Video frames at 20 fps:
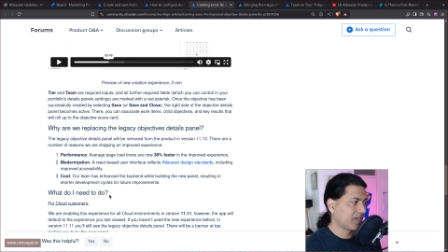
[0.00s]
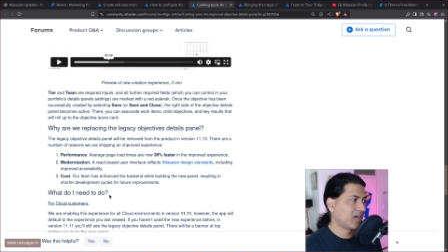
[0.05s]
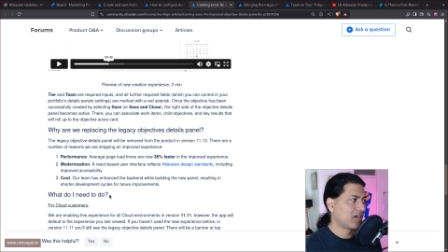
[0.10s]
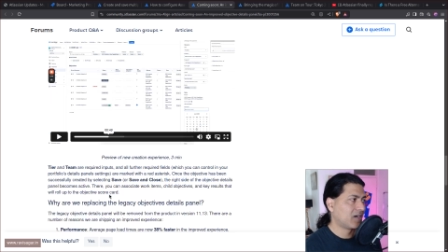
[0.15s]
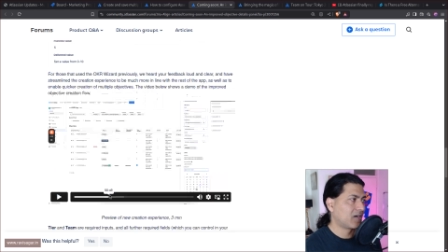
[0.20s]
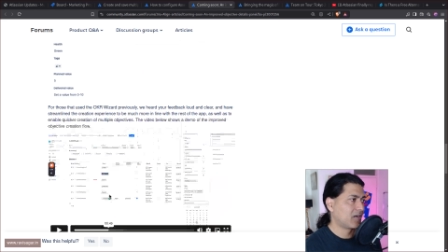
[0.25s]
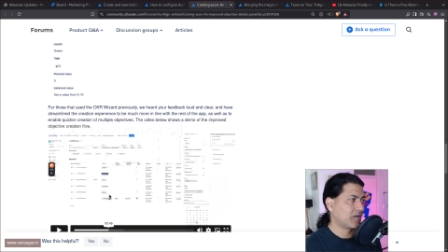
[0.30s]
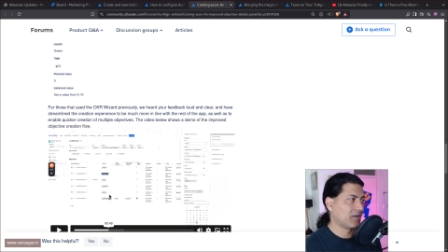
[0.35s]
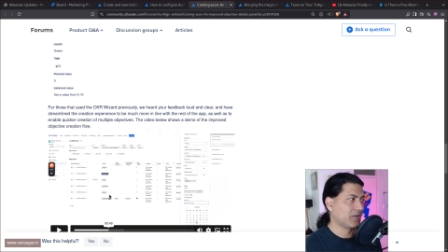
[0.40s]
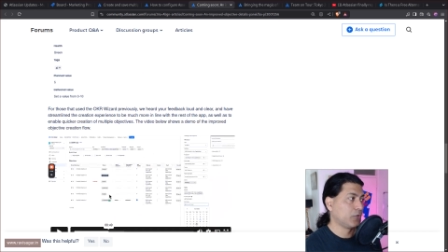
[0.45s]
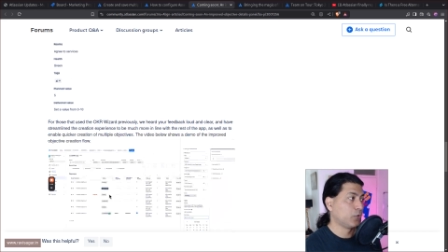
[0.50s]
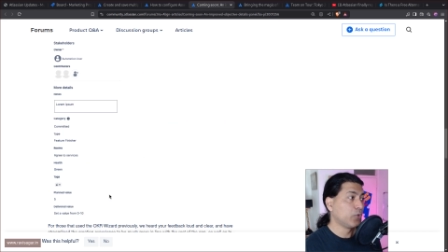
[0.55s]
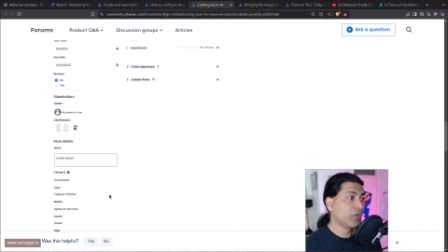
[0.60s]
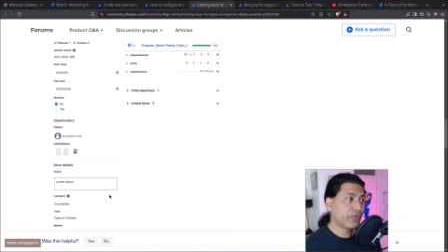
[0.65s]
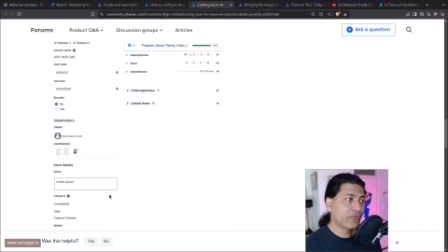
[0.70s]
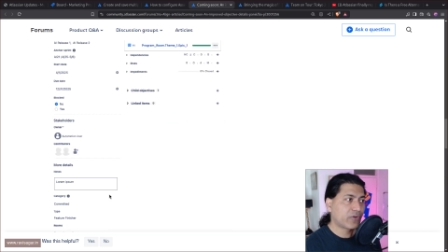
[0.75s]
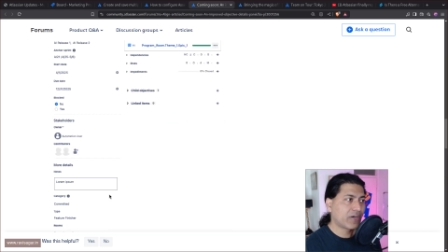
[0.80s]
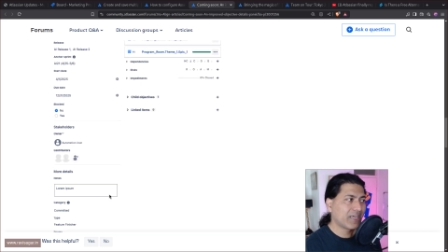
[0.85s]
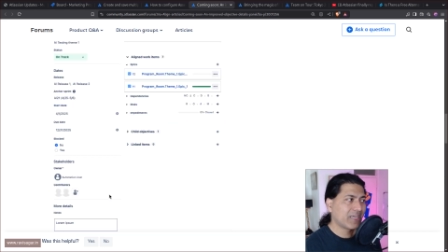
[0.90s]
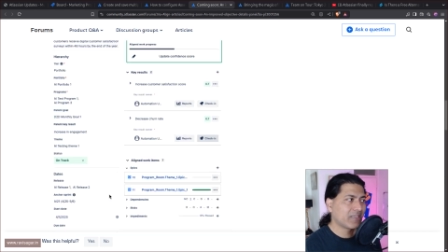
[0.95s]
They are
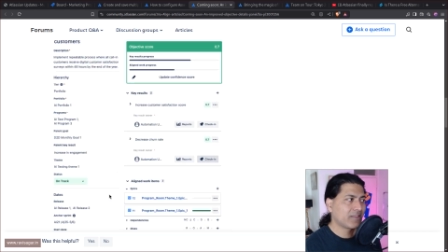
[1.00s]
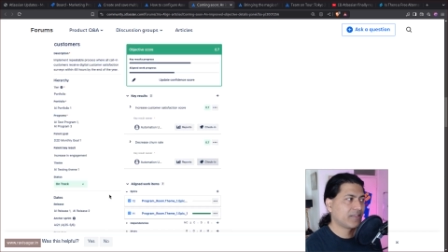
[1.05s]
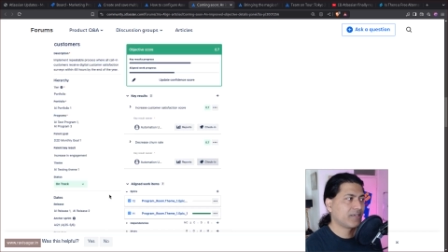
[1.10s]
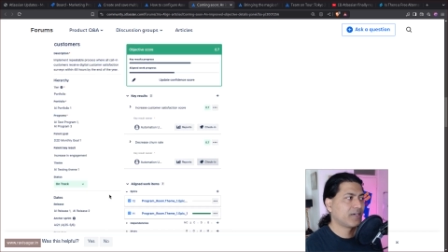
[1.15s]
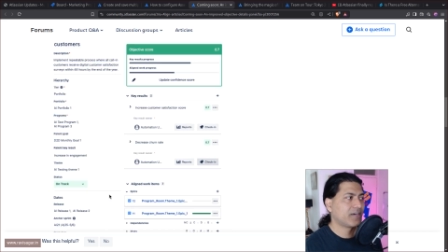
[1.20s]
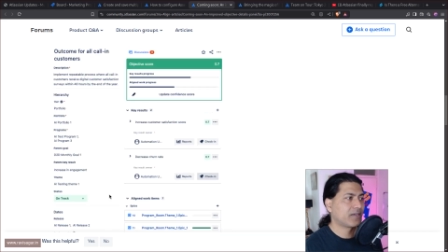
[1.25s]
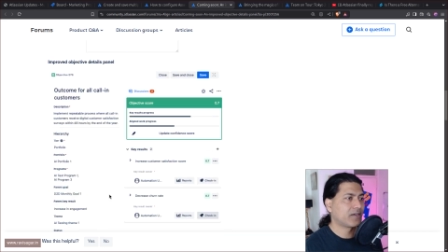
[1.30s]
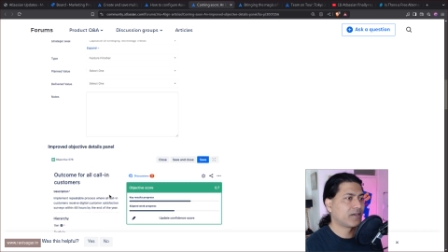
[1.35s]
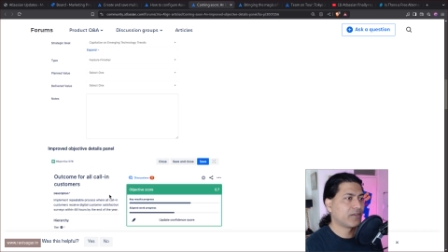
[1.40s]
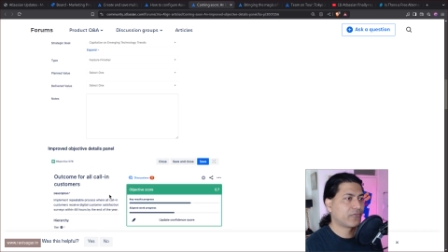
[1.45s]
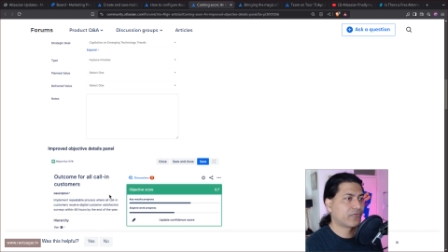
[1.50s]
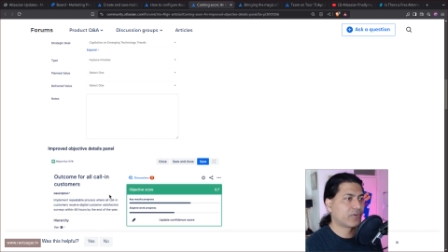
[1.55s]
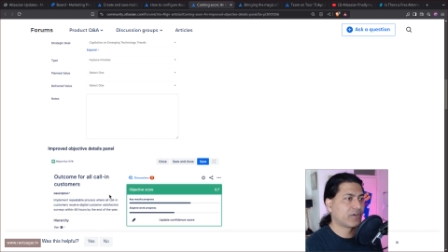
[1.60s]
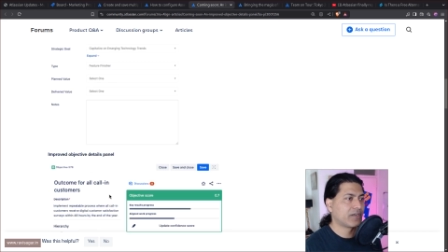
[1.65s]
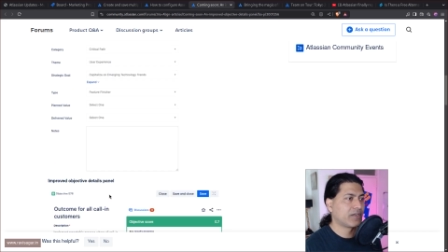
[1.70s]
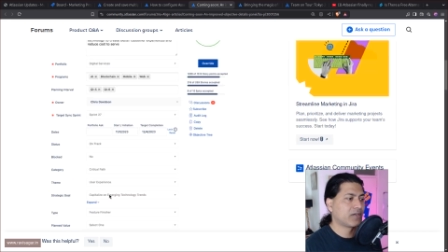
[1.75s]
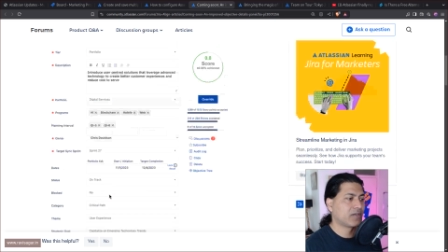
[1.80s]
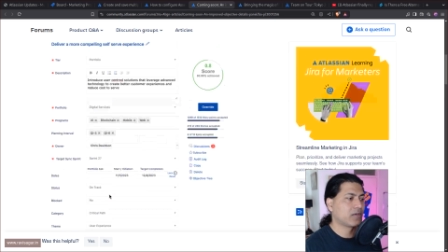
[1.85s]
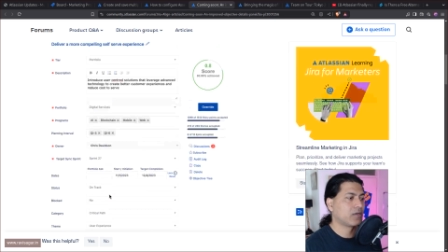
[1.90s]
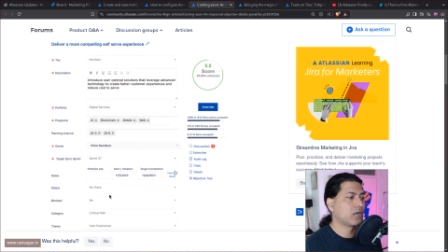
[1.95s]
unifying their
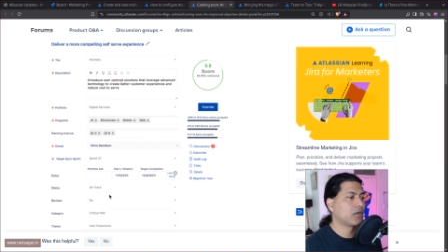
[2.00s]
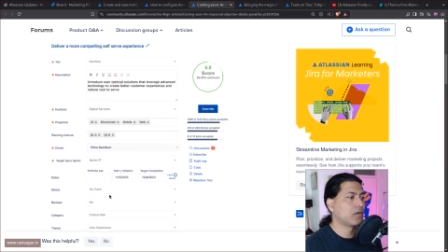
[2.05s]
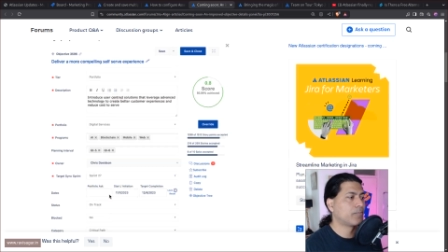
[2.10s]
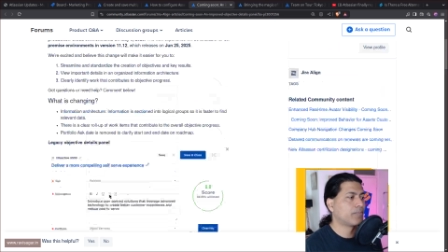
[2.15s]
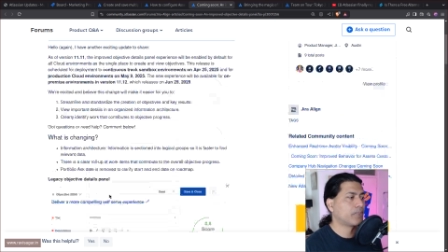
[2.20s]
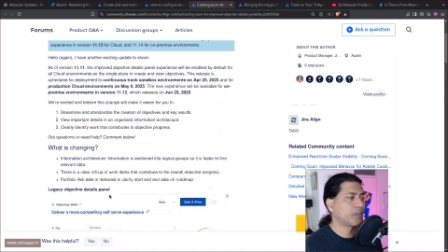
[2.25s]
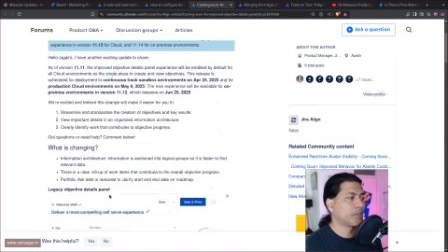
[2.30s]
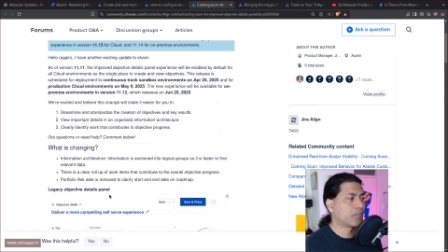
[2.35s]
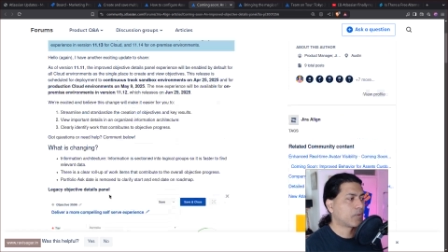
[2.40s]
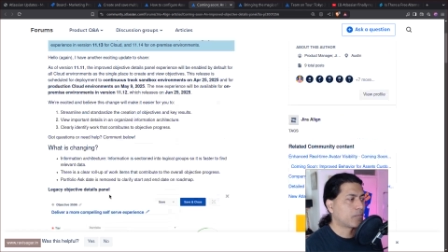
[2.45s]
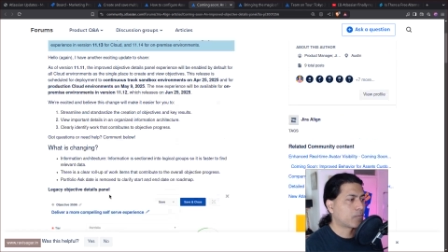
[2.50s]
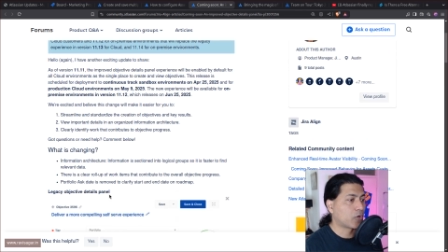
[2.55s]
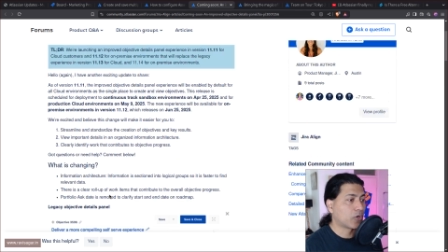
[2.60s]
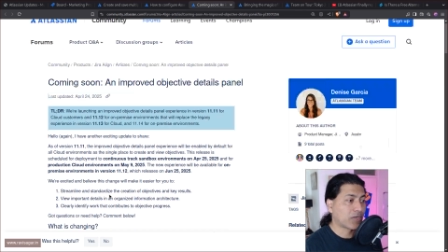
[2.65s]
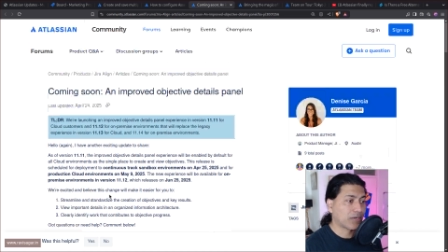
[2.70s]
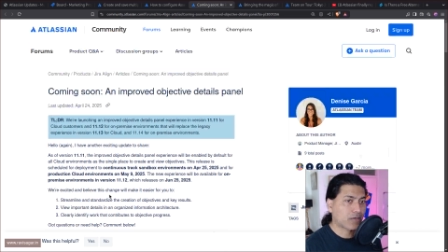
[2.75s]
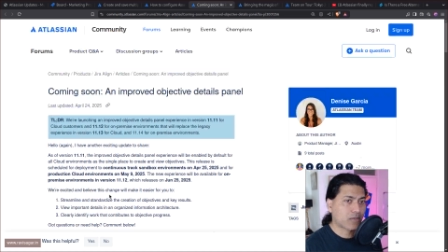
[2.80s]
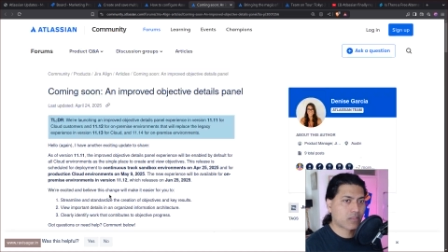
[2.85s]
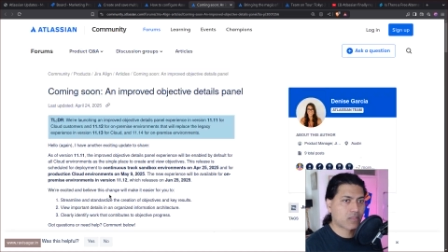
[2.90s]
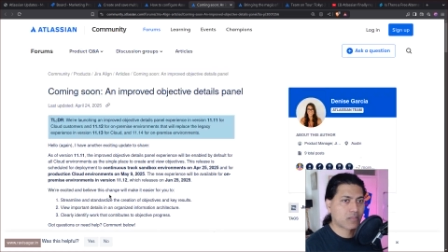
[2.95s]
different
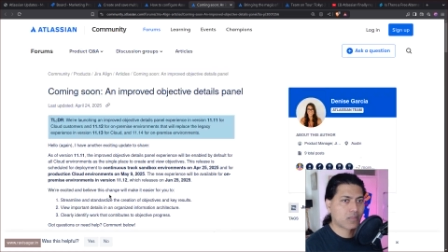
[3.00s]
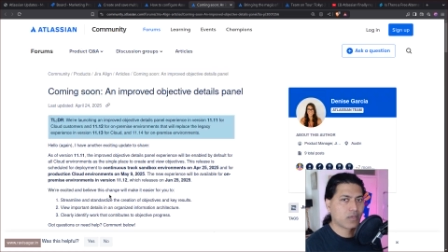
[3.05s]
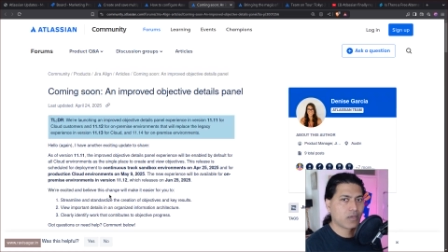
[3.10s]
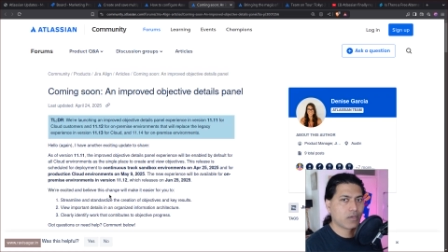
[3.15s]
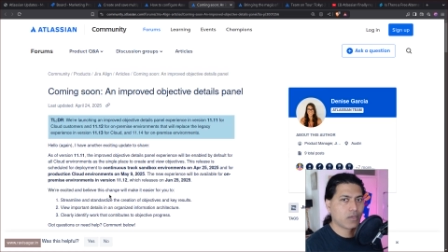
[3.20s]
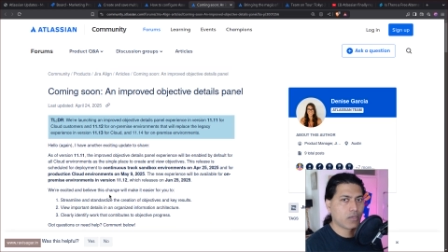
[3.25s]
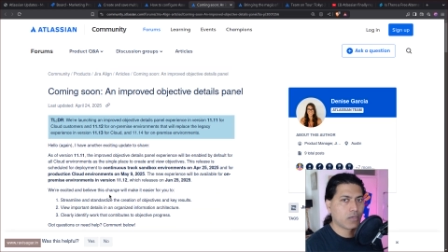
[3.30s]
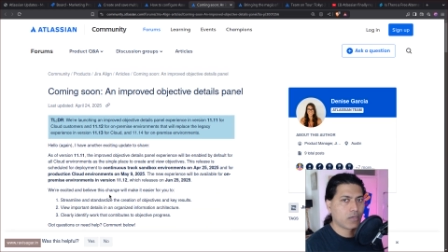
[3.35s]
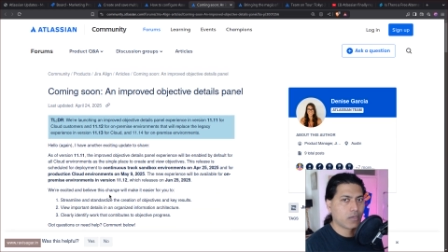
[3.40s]
products.